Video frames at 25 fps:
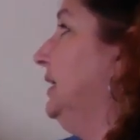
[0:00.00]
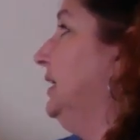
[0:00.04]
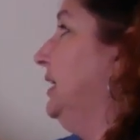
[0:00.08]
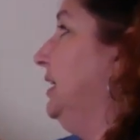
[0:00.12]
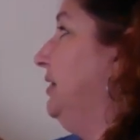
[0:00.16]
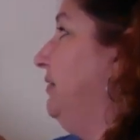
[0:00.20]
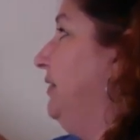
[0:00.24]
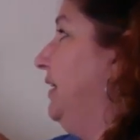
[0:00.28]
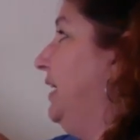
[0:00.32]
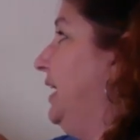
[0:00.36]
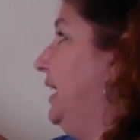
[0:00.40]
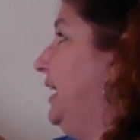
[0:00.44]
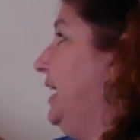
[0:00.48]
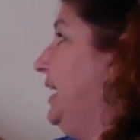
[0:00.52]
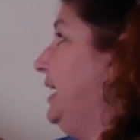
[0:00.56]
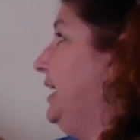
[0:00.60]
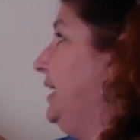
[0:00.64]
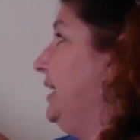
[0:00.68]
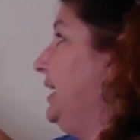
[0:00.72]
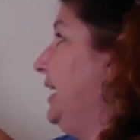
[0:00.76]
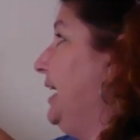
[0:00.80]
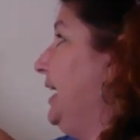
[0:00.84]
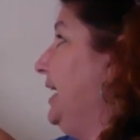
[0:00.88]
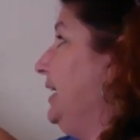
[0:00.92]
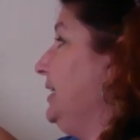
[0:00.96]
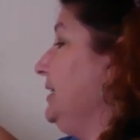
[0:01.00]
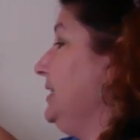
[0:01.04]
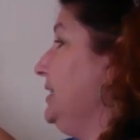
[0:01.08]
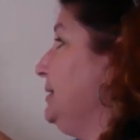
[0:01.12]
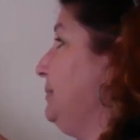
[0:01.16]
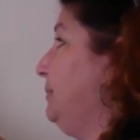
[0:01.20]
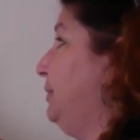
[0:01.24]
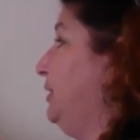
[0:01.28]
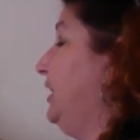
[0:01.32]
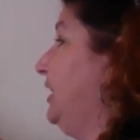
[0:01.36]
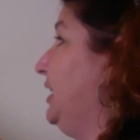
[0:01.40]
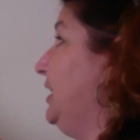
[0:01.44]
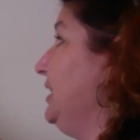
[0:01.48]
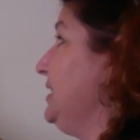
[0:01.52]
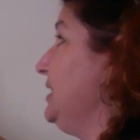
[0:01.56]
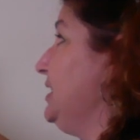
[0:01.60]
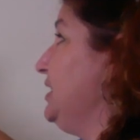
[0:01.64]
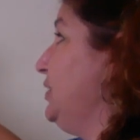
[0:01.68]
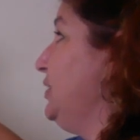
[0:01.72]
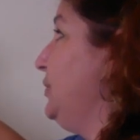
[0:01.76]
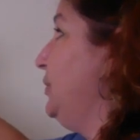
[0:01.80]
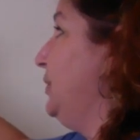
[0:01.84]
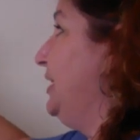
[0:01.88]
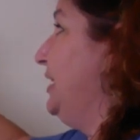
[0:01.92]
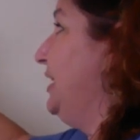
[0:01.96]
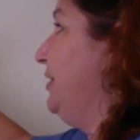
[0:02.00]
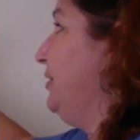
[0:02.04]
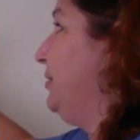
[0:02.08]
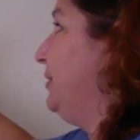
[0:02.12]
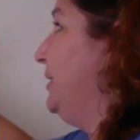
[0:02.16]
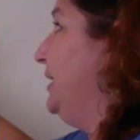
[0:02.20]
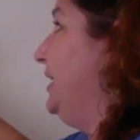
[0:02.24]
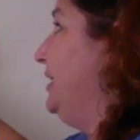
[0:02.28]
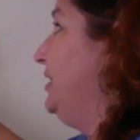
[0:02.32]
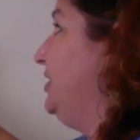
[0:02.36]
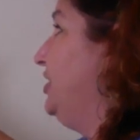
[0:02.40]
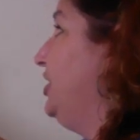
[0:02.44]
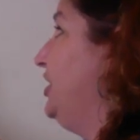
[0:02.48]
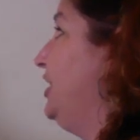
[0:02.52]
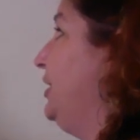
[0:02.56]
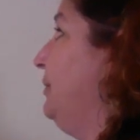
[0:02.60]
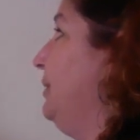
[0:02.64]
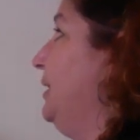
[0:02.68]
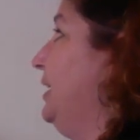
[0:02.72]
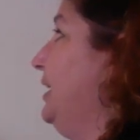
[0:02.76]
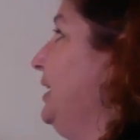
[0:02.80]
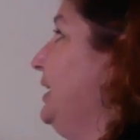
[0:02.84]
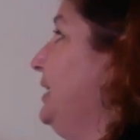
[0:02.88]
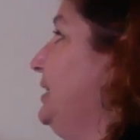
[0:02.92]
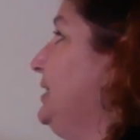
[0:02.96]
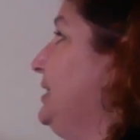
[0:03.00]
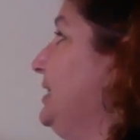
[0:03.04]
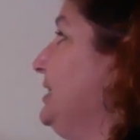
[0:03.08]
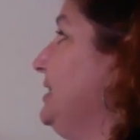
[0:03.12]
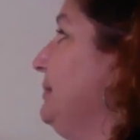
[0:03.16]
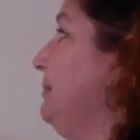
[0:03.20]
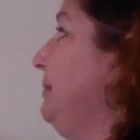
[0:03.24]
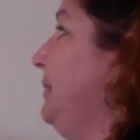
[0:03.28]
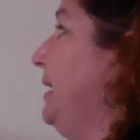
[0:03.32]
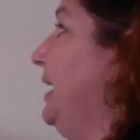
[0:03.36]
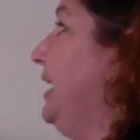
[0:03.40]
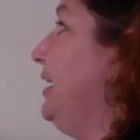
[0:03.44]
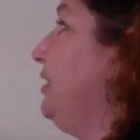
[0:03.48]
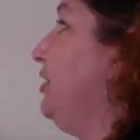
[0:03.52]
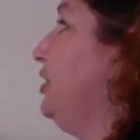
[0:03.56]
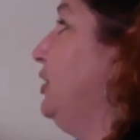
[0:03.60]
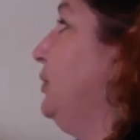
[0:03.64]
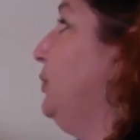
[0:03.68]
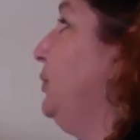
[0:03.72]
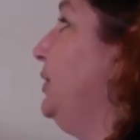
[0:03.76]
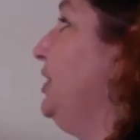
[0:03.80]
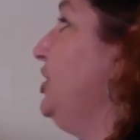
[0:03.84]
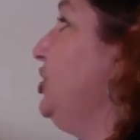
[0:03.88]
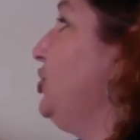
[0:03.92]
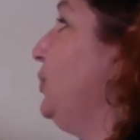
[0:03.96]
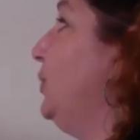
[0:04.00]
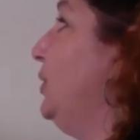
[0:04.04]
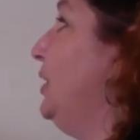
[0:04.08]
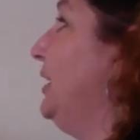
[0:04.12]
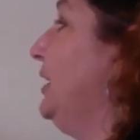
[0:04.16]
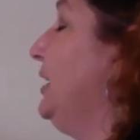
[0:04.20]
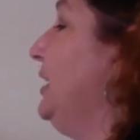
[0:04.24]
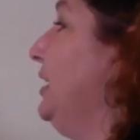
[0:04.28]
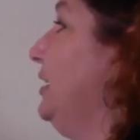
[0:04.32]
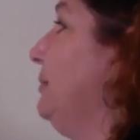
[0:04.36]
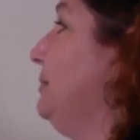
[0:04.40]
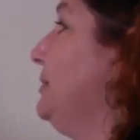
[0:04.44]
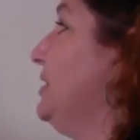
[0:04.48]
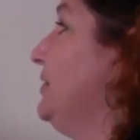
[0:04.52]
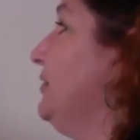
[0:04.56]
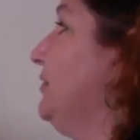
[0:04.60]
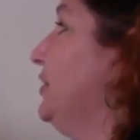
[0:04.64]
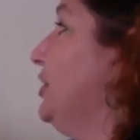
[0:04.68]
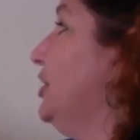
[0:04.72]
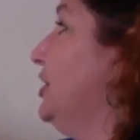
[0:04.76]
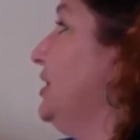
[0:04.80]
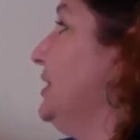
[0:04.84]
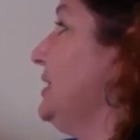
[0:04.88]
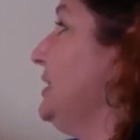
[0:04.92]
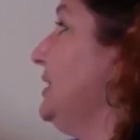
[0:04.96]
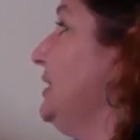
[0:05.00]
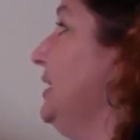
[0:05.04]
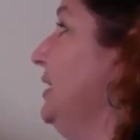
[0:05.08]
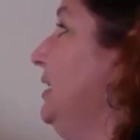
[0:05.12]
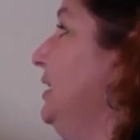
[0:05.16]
If I had x plus 23, and you know what? It doesn't matter which one comes first.